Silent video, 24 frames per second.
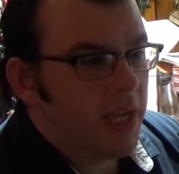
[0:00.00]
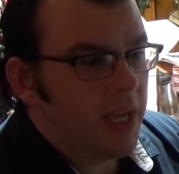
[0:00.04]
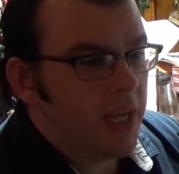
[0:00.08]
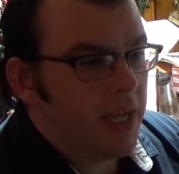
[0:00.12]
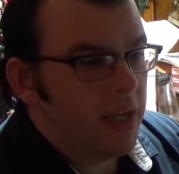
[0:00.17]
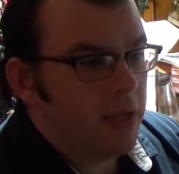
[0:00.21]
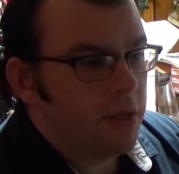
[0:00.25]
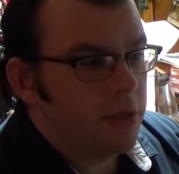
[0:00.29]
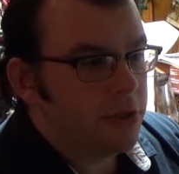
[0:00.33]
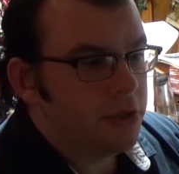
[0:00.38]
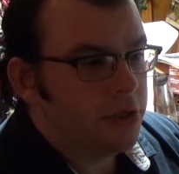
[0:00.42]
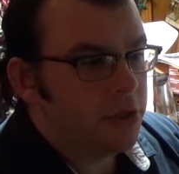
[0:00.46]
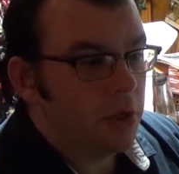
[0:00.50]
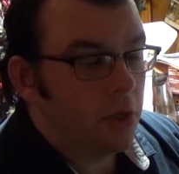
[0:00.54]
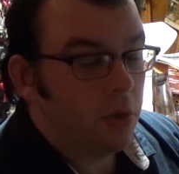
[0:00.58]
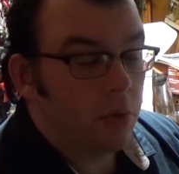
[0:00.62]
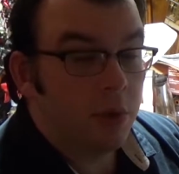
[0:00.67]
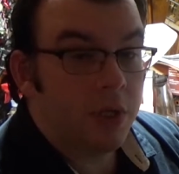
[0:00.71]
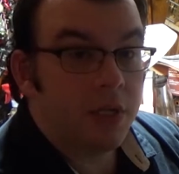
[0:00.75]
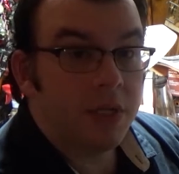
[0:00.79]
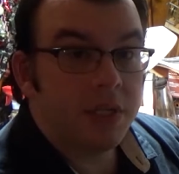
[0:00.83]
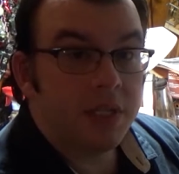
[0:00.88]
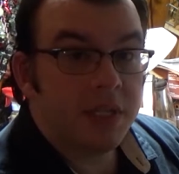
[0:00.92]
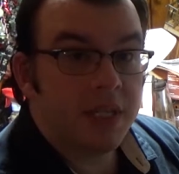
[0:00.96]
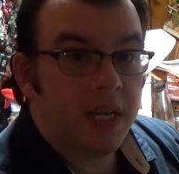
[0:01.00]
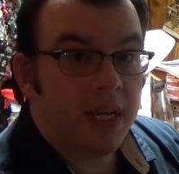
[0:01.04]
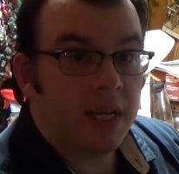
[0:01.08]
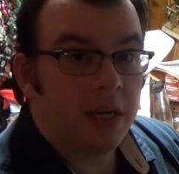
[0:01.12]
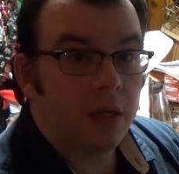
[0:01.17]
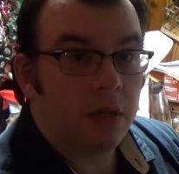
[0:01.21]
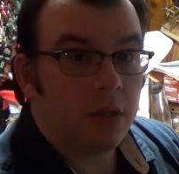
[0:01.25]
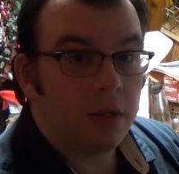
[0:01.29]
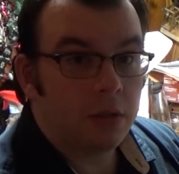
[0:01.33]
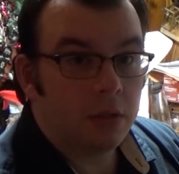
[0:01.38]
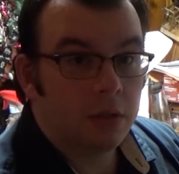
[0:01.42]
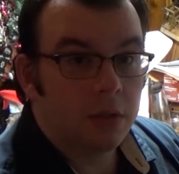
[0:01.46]
a show and
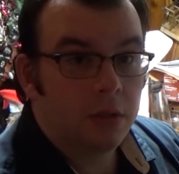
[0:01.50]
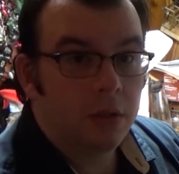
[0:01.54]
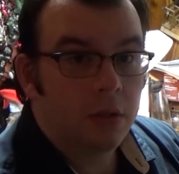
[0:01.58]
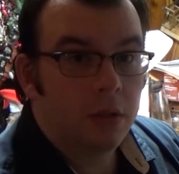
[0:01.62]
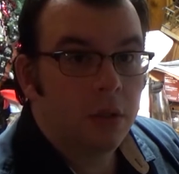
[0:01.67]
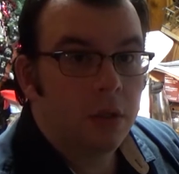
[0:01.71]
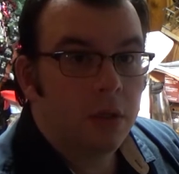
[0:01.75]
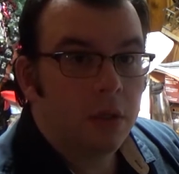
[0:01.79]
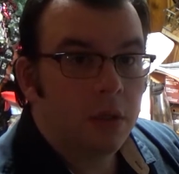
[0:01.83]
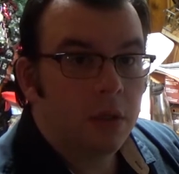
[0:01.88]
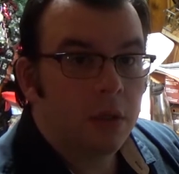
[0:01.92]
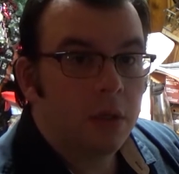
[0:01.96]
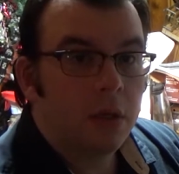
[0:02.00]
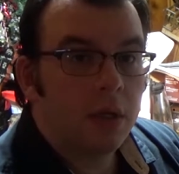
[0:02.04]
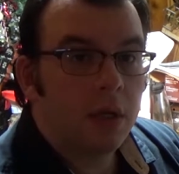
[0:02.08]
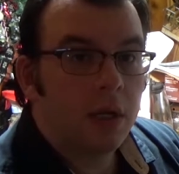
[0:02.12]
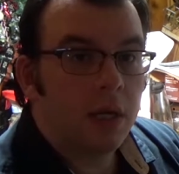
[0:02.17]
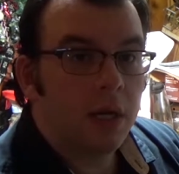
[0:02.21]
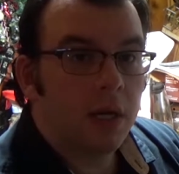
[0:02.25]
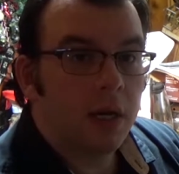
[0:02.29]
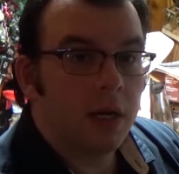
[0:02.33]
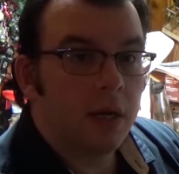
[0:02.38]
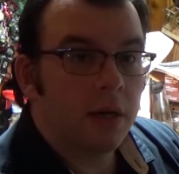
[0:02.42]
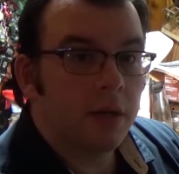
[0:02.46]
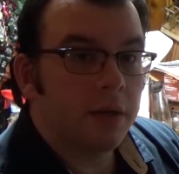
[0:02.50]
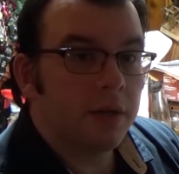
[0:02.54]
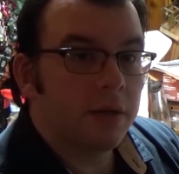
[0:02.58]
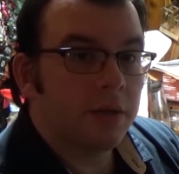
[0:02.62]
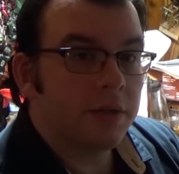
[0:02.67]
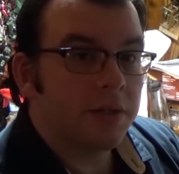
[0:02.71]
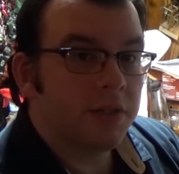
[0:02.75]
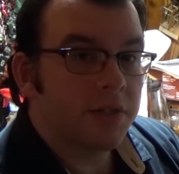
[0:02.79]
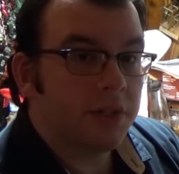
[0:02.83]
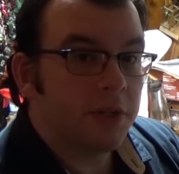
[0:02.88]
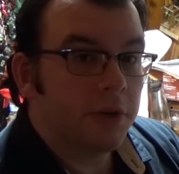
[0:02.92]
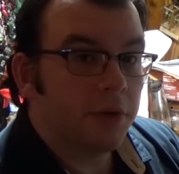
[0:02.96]
tell
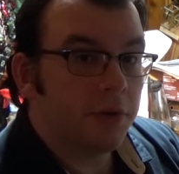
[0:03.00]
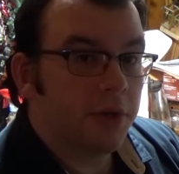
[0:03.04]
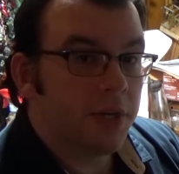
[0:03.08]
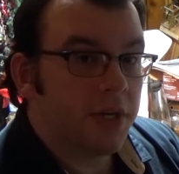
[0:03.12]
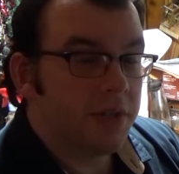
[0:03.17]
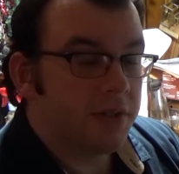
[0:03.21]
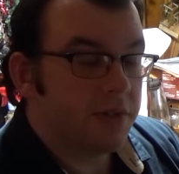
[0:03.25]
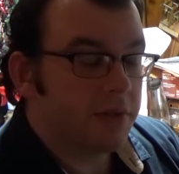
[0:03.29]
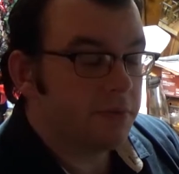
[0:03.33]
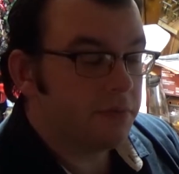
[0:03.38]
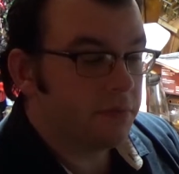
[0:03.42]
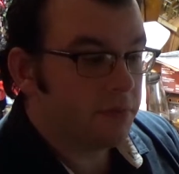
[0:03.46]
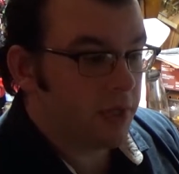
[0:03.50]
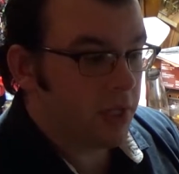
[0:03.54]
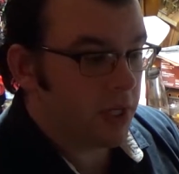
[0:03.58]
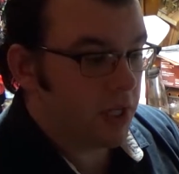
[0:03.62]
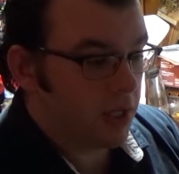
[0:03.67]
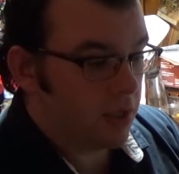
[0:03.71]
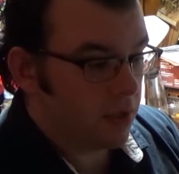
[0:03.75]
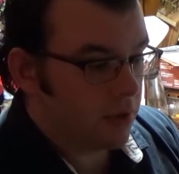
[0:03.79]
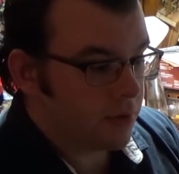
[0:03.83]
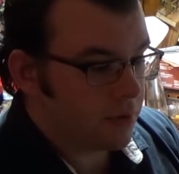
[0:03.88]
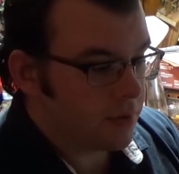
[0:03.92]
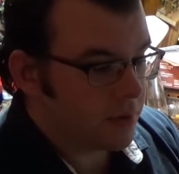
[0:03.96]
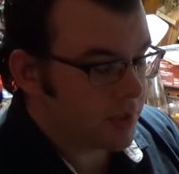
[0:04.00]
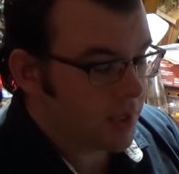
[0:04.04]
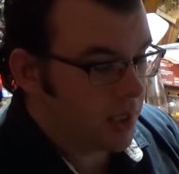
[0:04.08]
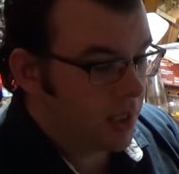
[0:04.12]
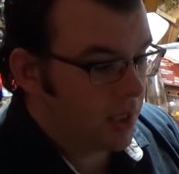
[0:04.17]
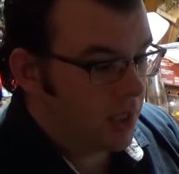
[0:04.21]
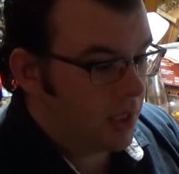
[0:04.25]
series of videos.